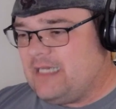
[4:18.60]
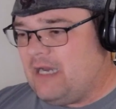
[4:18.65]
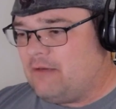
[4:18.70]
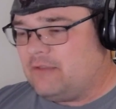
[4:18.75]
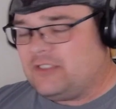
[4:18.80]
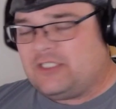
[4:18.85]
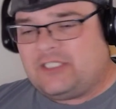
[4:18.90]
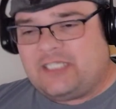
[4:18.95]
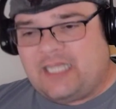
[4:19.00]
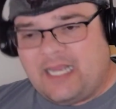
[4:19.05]

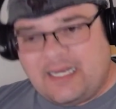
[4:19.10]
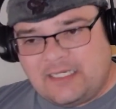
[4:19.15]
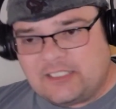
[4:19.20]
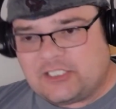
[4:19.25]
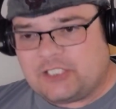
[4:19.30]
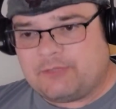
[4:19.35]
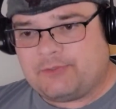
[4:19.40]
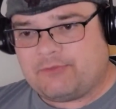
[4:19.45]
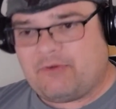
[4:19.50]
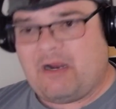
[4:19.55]
10
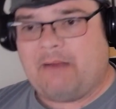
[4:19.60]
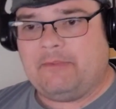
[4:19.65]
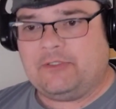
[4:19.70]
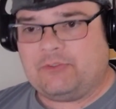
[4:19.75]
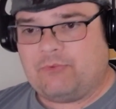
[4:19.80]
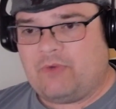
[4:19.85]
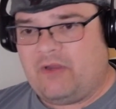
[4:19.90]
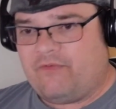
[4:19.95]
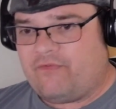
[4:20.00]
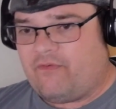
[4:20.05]
subscribers
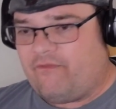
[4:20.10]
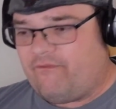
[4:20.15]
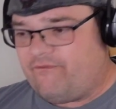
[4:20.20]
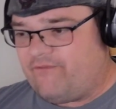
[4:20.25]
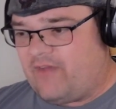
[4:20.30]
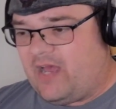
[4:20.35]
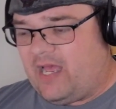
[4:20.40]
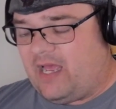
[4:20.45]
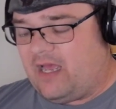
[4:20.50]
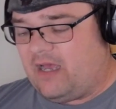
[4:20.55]
away from
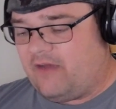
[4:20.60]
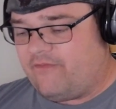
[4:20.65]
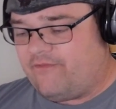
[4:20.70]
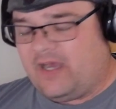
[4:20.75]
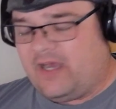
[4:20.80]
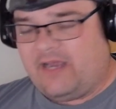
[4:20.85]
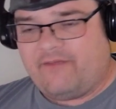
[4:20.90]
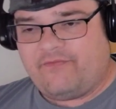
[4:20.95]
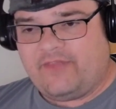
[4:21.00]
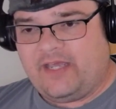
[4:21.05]

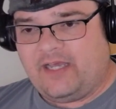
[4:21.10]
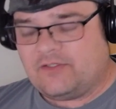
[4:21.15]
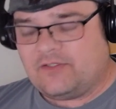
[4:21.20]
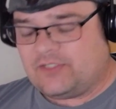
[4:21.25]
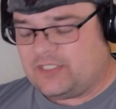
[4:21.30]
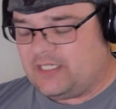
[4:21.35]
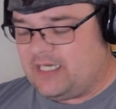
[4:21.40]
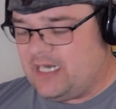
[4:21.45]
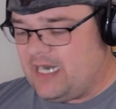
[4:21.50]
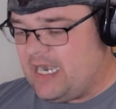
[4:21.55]

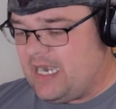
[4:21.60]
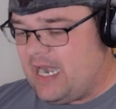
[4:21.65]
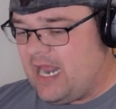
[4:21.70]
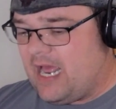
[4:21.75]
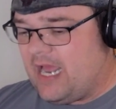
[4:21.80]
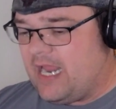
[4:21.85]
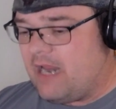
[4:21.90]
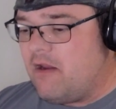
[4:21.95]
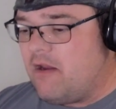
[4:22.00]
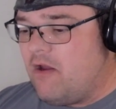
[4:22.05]
5,000, and
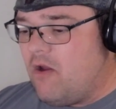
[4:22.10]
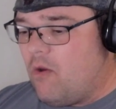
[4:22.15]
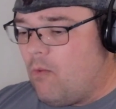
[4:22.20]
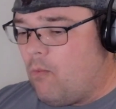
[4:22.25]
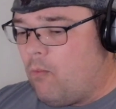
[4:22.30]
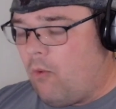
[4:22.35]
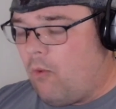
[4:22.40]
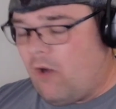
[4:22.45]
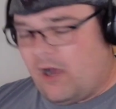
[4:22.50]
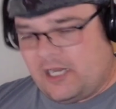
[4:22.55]
I
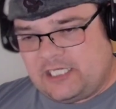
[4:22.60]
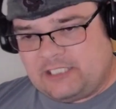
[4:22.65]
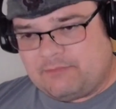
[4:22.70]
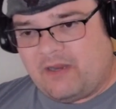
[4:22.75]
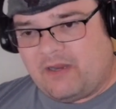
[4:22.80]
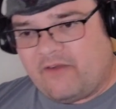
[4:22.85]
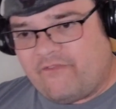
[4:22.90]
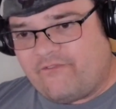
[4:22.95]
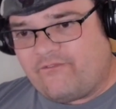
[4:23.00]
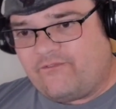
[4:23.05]
watched
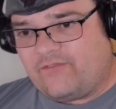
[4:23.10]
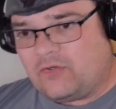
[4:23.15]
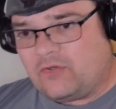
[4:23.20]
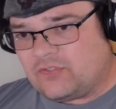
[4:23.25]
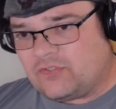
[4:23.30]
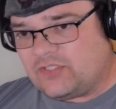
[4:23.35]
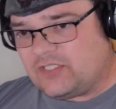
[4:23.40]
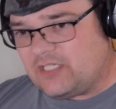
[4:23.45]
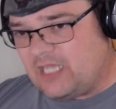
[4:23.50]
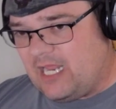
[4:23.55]
my
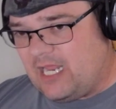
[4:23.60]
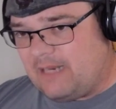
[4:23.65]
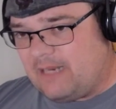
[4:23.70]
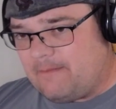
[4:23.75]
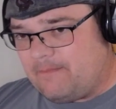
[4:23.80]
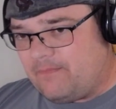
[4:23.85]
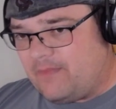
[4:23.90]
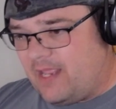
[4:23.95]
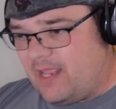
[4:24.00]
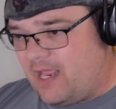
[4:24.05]
first
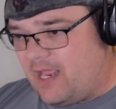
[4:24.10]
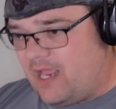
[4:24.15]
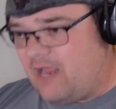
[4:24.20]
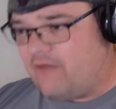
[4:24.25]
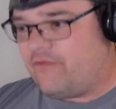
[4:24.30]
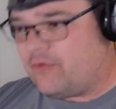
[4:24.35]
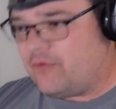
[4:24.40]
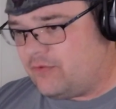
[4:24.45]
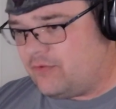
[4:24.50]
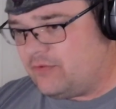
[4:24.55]

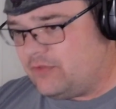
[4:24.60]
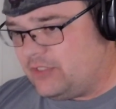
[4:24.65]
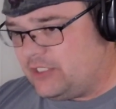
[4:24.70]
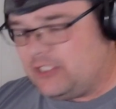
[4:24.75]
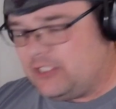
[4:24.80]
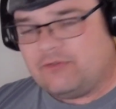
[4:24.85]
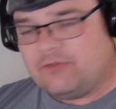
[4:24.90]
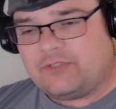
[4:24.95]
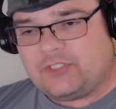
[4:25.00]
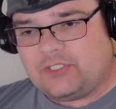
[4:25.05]
ever
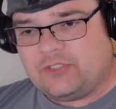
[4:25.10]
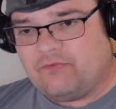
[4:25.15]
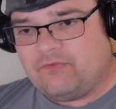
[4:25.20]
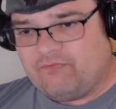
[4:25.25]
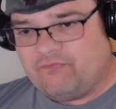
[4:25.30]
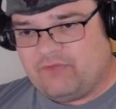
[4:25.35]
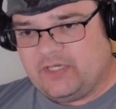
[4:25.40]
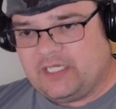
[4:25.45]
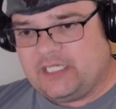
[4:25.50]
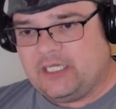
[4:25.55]
YouTube
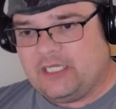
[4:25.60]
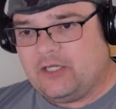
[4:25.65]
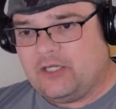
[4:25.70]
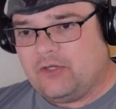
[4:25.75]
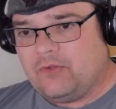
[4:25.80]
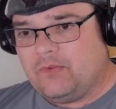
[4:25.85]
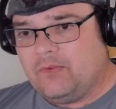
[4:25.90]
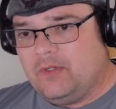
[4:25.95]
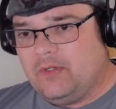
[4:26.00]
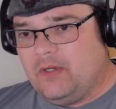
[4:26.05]

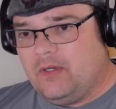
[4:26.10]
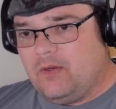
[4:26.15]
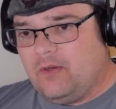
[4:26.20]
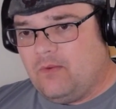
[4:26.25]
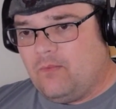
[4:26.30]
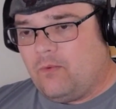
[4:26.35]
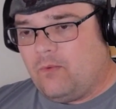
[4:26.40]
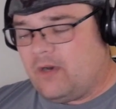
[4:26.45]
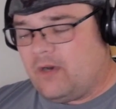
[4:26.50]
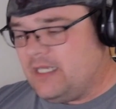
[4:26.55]
video
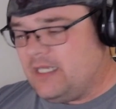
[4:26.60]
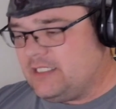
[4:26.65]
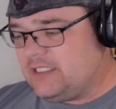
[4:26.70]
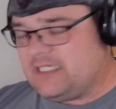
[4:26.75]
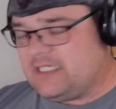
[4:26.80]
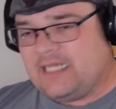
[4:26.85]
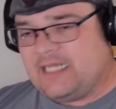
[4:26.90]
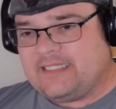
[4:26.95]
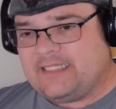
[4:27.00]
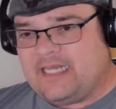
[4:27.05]
where I
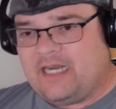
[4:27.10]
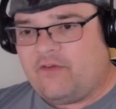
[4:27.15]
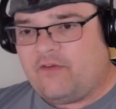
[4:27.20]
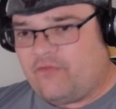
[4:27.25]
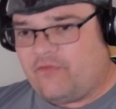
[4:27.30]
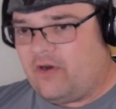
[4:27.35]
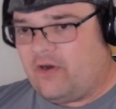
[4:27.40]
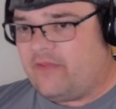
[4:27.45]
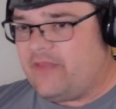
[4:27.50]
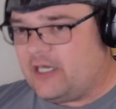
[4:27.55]
sat down in
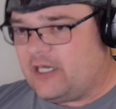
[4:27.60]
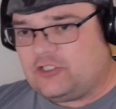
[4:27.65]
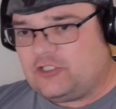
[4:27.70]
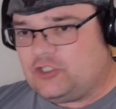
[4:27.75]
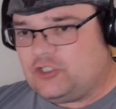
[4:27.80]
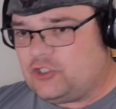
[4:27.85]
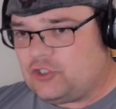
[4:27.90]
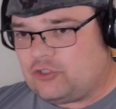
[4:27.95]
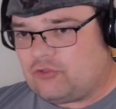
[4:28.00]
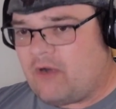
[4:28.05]
front of
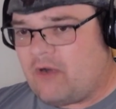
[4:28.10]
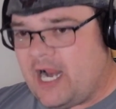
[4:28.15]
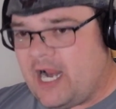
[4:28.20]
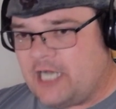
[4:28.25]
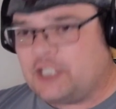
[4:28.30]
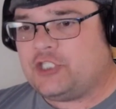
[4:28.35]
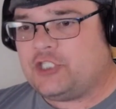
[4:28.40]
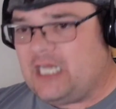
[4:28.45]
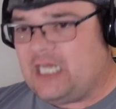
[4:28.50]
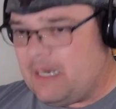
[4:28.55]
that
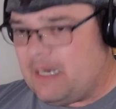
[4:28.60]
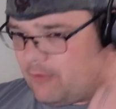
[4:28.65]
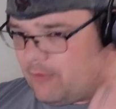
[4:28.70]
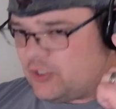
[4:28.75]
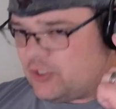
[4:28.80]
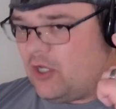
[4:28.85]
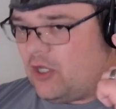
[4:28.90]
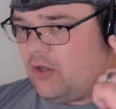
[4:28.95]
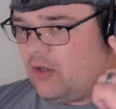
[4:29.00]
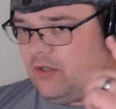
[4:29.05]
trash camera
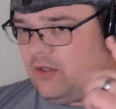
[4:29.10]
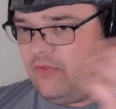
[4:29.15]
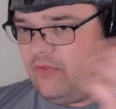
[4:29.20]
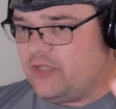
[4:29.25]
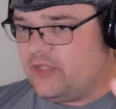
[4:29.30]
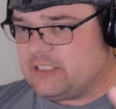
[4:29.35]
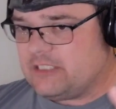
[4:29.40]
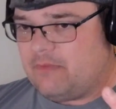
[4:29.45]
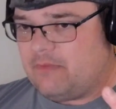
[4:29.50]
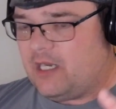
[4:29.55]
talking on
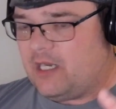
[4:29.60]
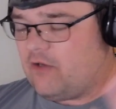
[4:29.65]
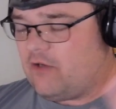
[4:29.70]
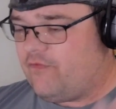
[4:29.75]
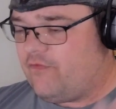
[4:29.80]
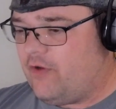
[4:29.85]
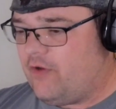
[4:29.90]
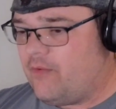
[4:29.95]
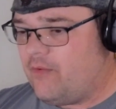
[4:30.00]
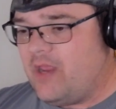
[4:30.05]
this
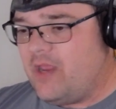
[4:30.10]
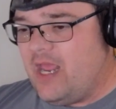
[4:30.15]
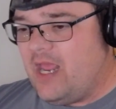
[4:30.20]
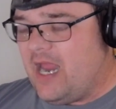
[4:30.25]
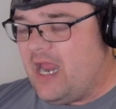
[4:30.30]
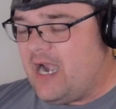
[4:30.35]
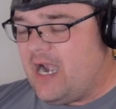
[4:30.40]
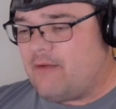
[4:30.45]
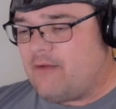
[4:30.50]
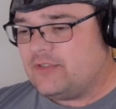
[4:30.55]
microphone.
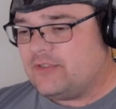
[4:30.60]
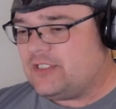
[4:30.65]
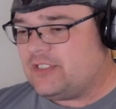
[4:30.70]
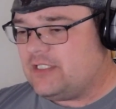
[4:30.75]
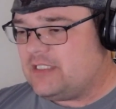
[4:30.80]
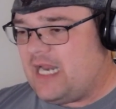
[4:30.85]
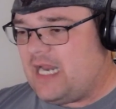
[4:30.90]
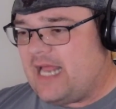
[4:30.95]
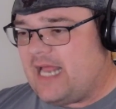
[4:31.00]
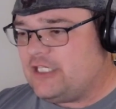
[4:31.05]
And
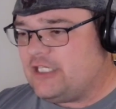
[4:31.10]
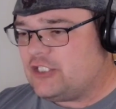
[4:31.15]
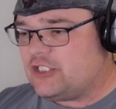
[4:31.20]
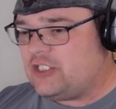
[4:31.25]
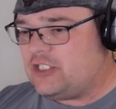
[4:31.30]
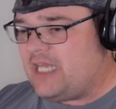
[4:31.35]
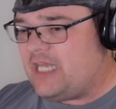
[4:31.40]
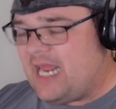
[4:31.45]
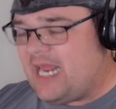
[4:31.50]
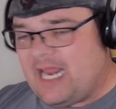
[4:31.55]
I
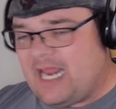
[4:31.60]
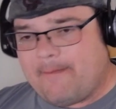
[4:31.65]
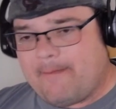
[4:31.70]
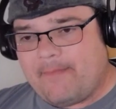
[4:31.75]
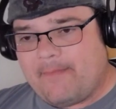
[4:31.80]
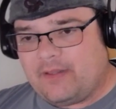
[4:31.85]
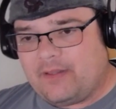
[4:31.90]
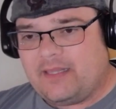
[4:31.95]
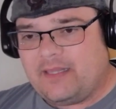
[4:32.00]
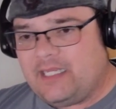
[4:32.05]
just
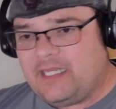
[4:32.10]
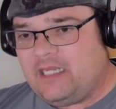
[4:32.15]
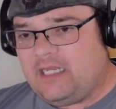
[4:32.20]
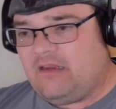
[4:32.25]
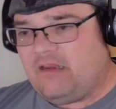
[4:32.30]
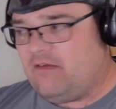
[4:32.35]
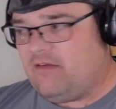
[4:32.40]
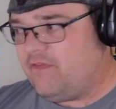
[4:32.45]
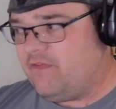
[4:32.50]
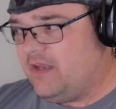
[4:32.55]
can't
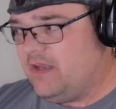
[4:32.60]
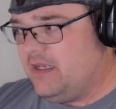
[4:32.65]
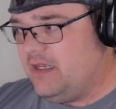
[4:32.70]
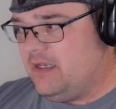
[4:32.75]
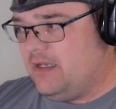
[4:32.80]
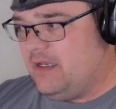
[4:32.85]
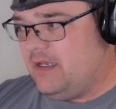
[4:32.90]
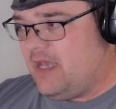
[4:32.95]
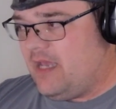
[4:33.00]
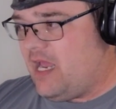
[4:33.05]
believe
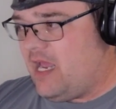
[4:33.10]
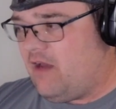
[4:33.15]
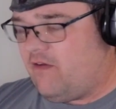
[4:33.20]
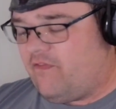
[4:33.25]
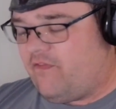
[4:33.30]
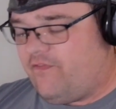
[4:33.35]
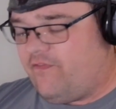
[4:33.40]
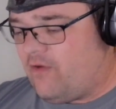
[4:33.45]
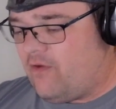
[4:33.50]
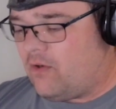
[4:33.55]
how
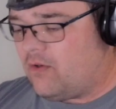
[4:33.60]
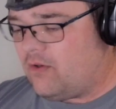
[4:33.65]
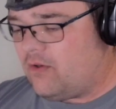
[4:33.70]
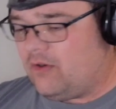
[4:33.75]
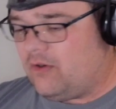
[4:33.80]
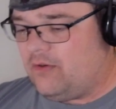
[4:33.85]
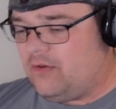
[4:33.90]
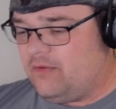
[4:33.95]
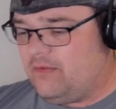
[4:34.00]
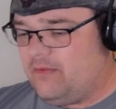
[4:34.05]
far